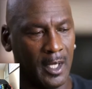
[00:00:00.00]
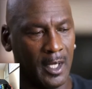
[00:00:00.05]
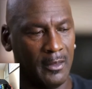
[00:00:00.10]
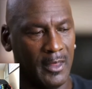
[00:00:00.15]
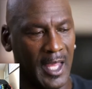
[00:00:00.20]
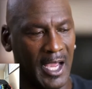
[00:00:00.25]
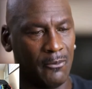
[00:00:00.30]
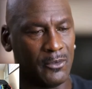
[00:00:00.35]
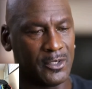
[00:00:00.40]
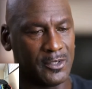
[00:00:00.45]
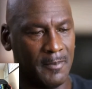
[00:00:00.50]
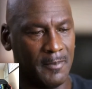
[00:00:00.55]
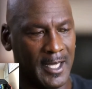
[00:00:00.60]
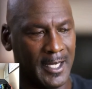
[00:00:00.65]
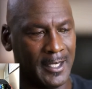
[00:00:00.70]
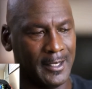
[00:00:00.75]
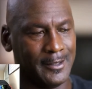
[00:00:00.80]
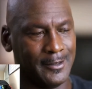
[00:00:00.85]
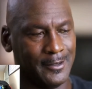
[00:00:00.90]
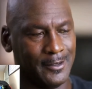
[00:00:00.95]
That was
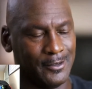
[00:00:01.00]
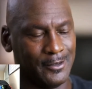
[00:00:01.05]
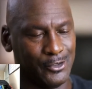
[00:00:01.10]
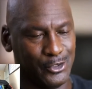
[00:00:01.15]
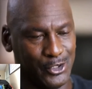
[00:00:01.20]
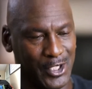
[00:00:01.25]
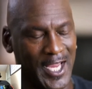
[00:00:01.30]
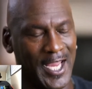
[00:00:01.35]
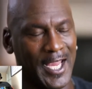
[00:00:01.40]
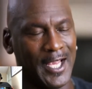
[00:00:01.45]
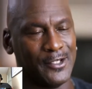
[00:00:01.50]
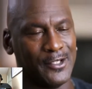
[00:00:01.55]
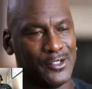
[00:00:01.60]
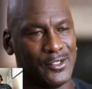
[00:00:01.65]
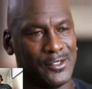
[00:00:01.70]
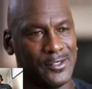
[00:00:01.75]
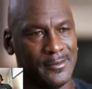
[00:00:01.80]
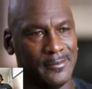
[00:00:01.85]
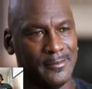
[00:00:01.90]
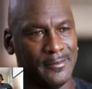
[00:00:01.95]
my chance